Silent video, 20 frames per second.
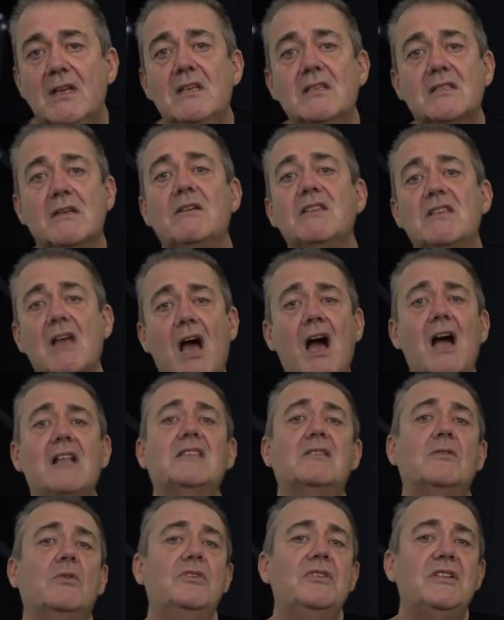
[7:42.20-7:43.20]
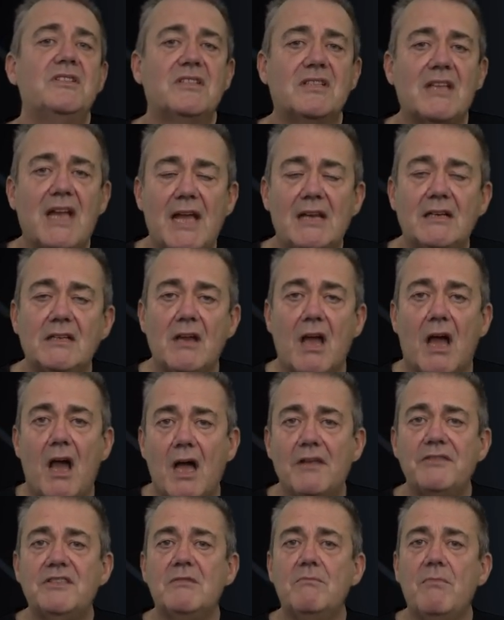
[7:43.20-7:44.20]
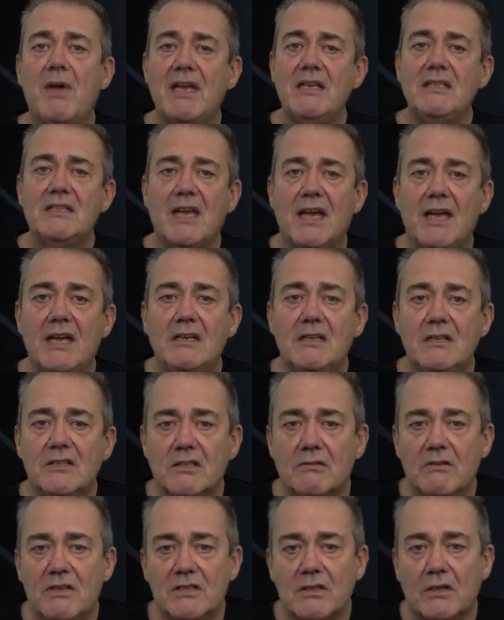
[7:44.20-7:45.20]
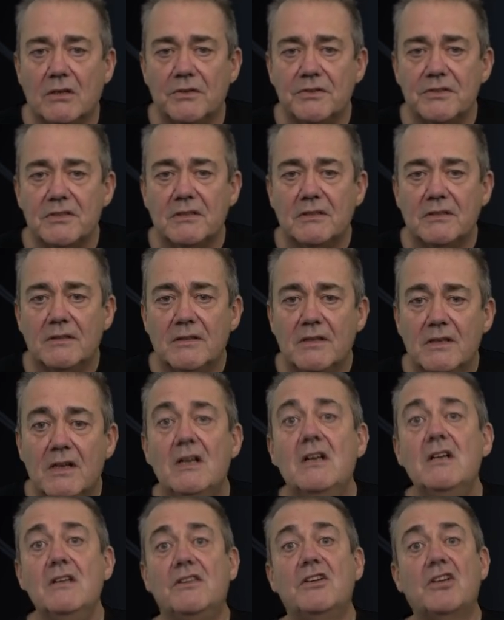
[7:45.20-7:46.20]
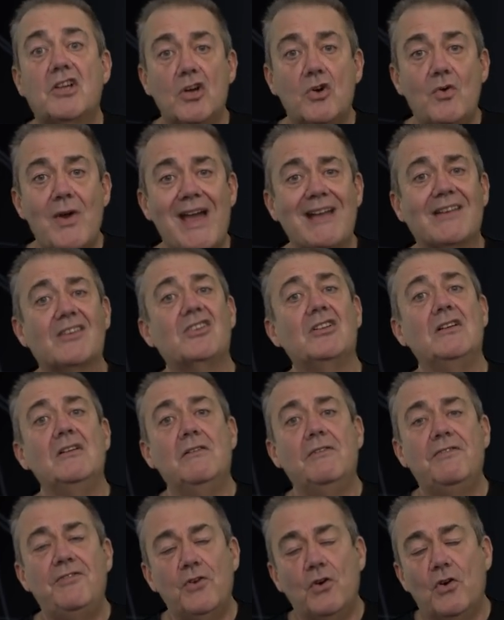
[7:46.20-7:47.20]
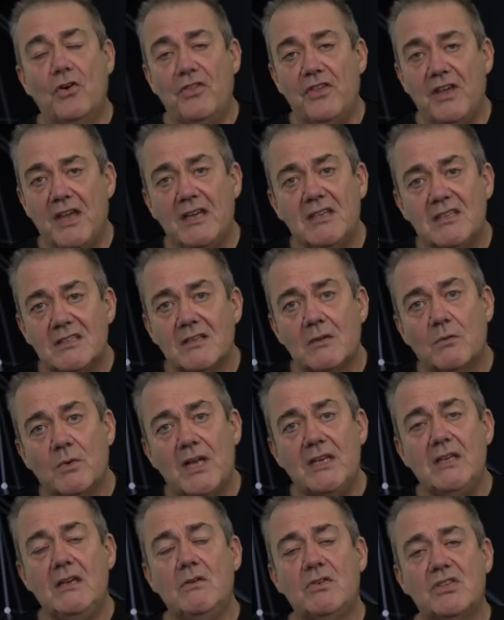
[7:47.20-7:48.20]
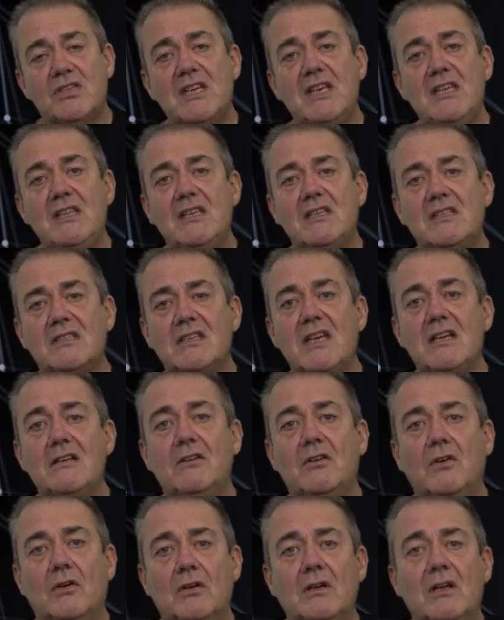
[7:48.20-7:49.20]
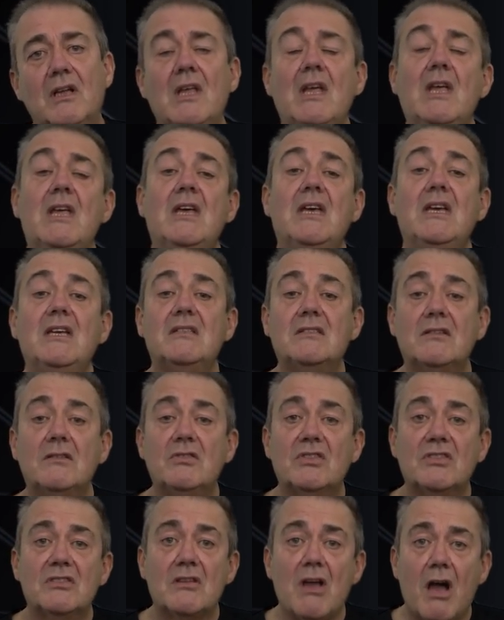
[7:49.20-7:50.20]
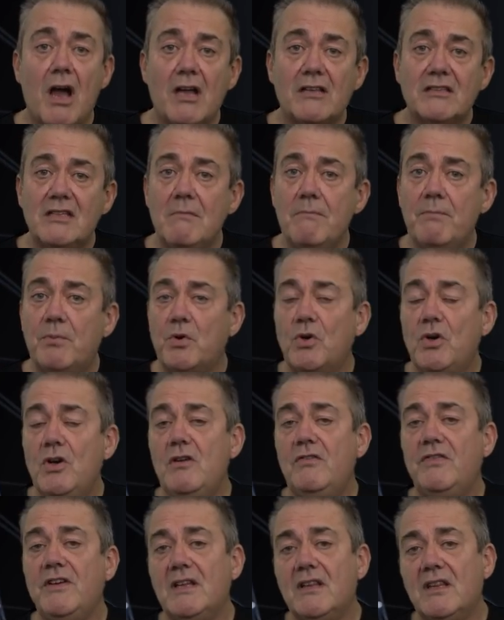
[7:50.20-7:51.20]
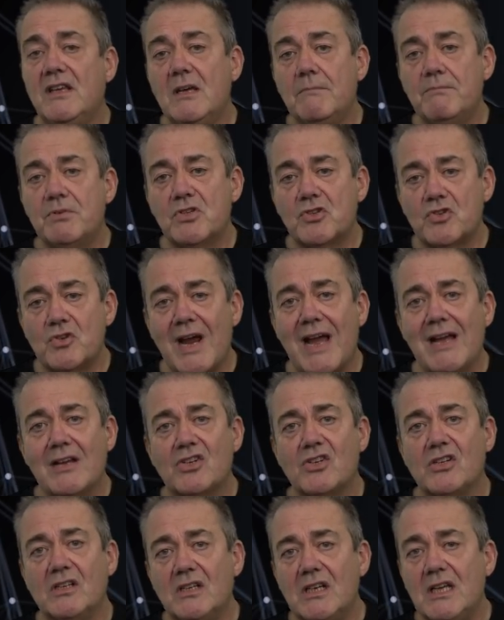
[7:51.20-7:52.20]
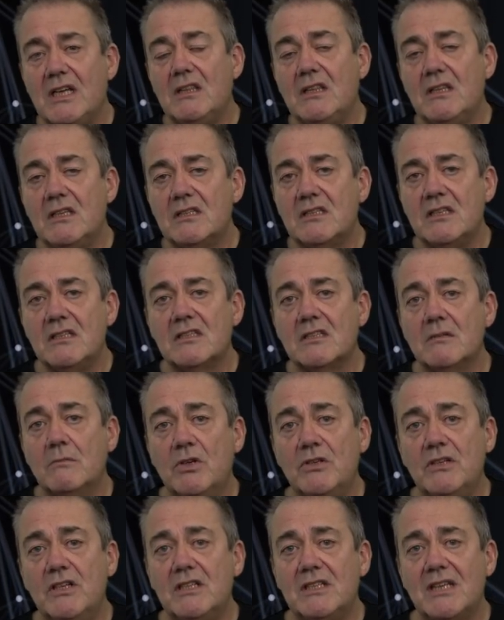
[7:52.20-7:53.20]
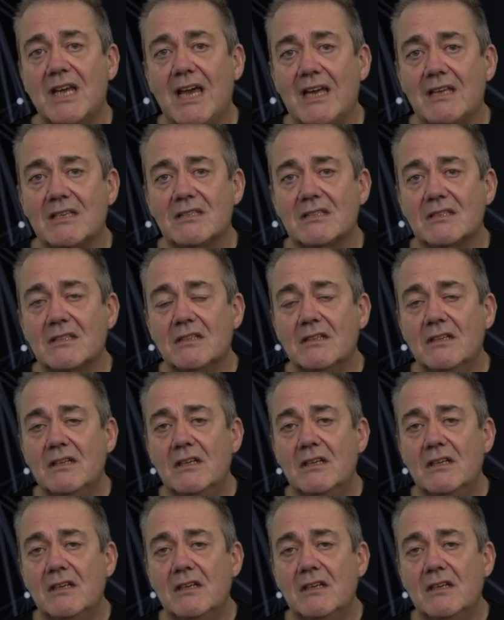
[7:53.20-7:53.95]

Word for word: So it's hard to understand and hard to maintain as a result. The correction for this, when you see this signal, is to start improving the abstraction in the system under test.